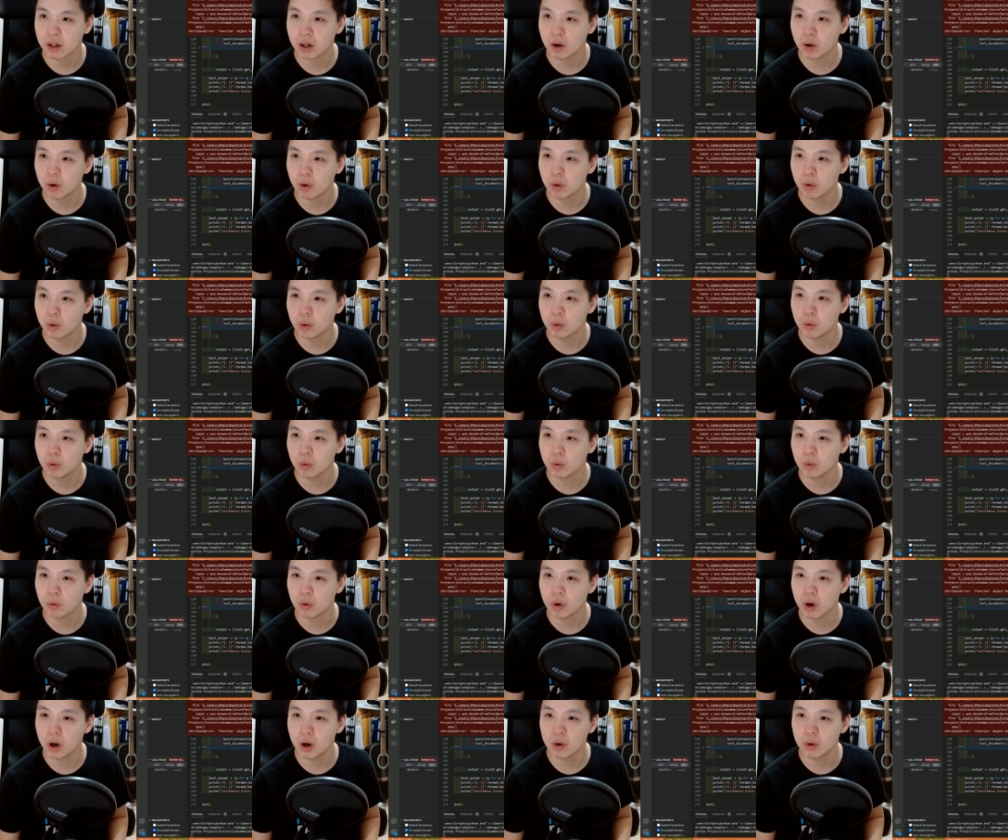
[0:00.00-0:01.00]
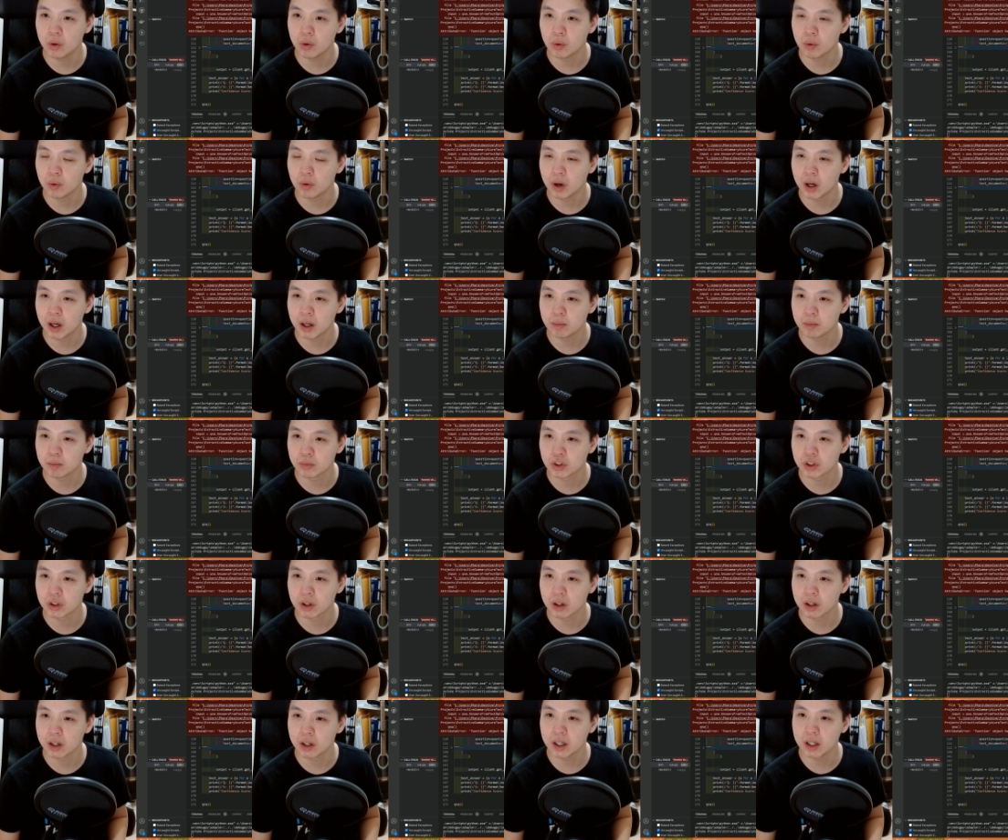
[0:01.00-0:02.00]
Oh, oh, I'm
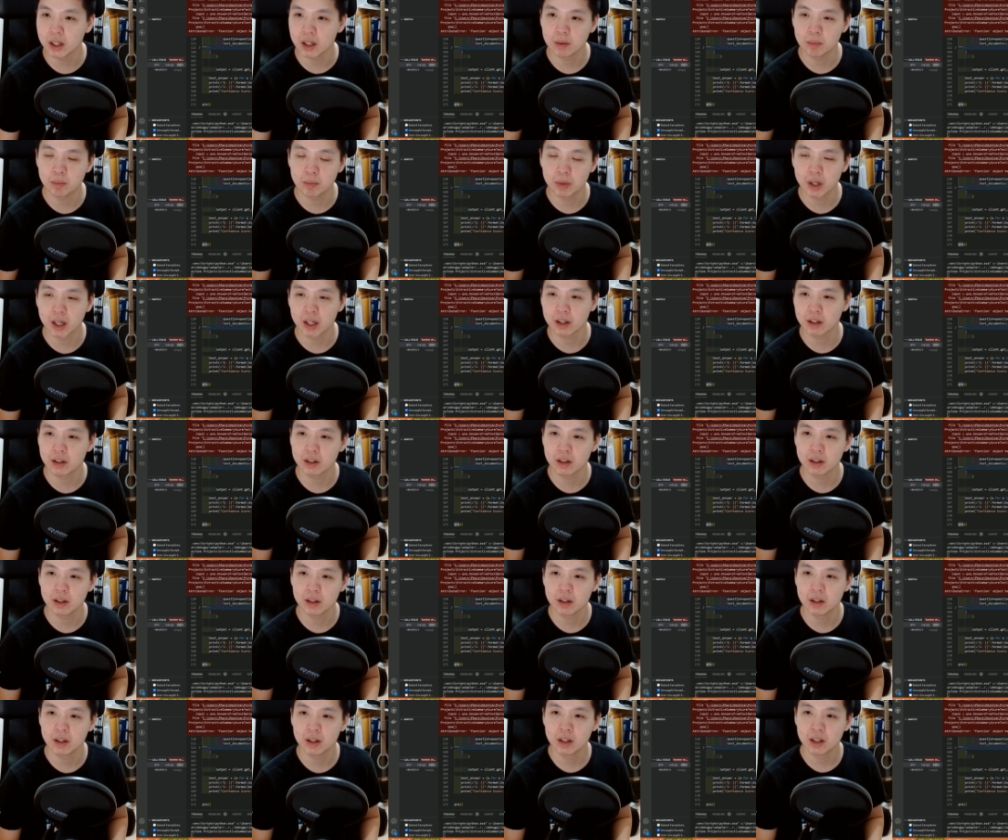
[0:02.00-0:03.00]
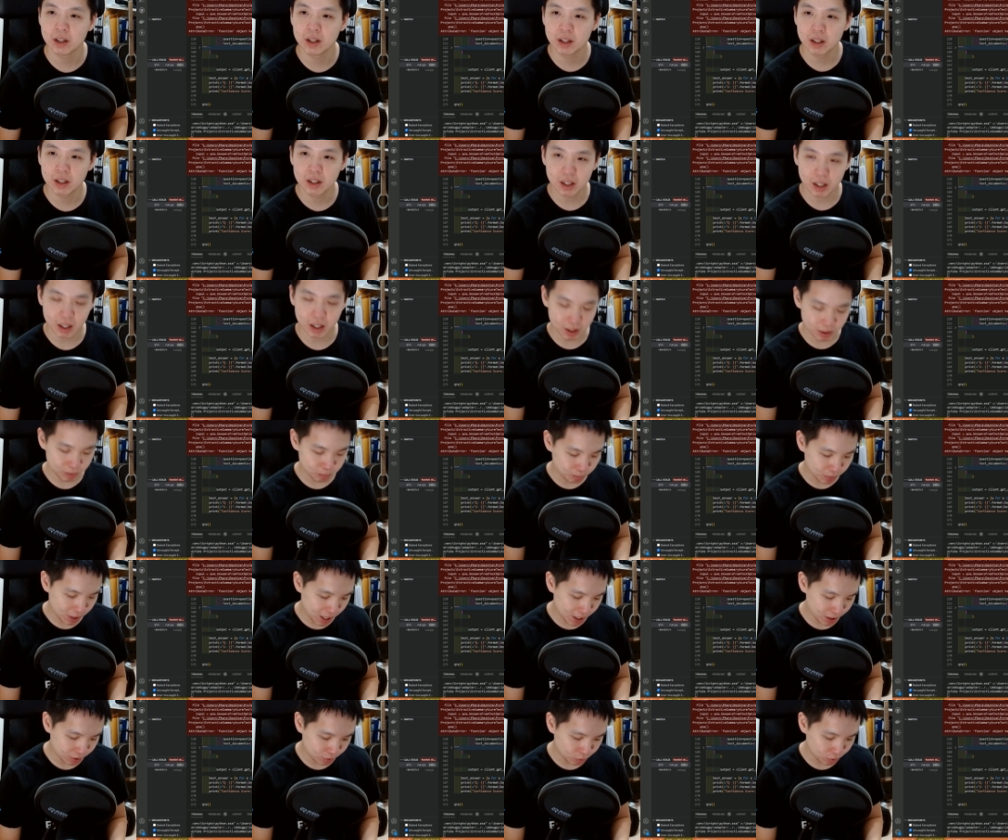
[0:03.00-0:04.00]
sorry, I picked a
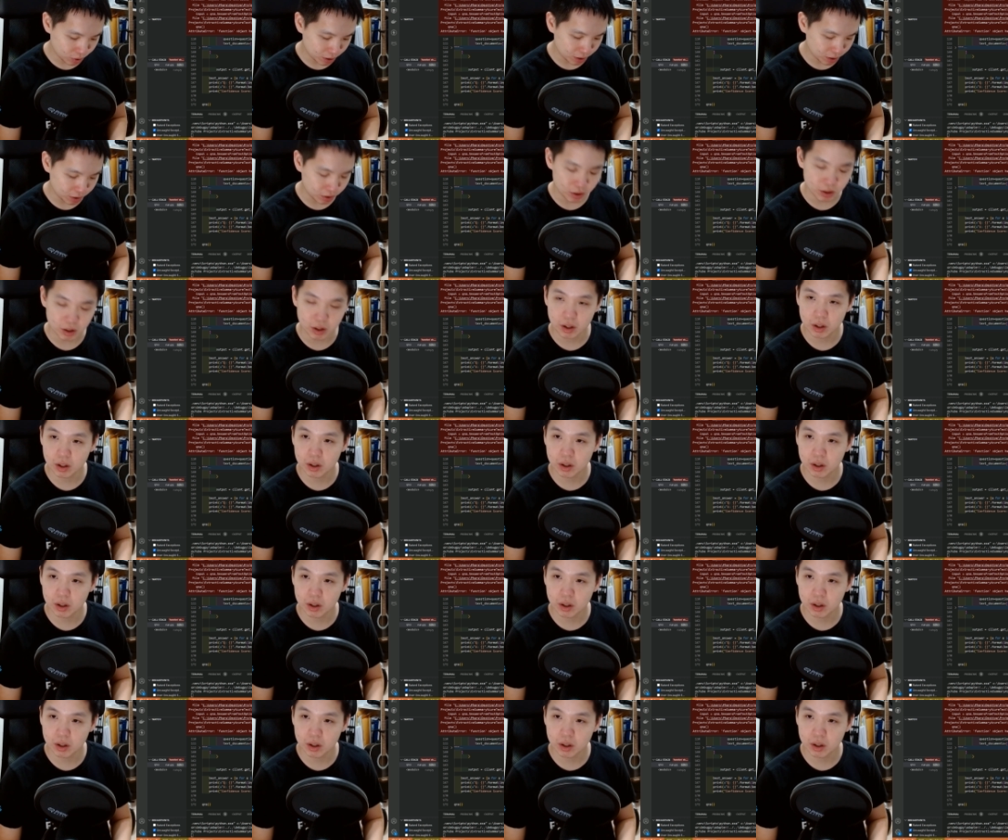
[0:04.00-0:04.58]
bad one.